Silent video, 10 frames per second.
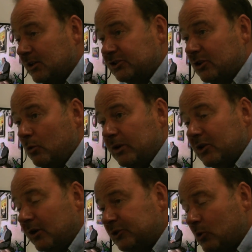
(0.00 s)
So
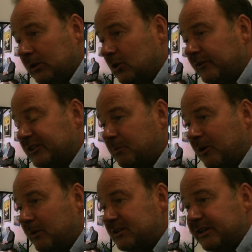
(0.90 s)
after quite a lot of
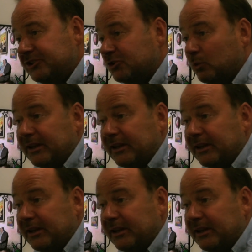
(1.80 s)
experimentation,